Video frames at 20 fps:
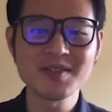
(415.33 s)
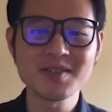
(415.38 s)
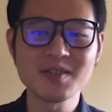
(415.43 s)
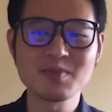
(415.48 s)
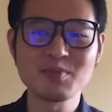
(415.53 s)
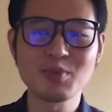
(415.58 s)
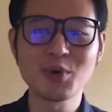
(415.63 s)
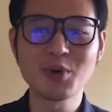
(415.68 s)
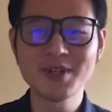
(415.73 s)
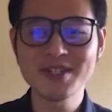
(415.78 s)

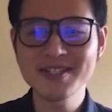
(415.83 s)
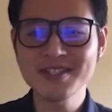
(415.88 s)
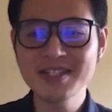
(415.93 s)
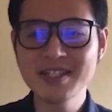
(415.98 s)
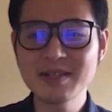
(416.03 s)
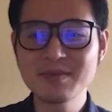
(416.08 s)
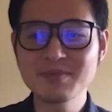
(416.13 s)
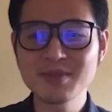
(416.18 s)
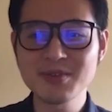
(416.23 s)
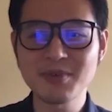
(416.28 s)
sports
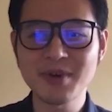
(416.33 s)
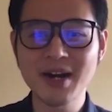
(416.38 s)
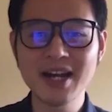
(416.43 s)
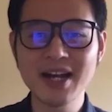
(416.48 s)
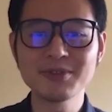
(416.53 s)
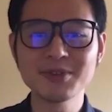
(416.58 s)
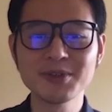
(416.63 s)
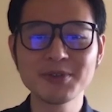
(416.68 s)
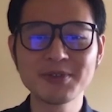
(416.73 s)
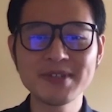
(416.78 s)
teams
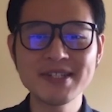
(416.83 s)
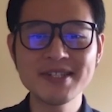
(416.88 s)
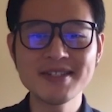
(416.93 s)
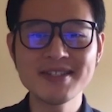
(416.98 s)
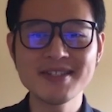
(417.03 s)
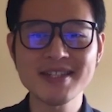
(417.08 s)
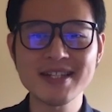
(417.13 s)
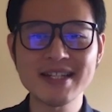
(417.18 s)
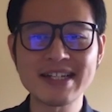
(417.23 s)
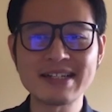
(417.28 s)

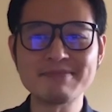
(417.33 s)
rivalries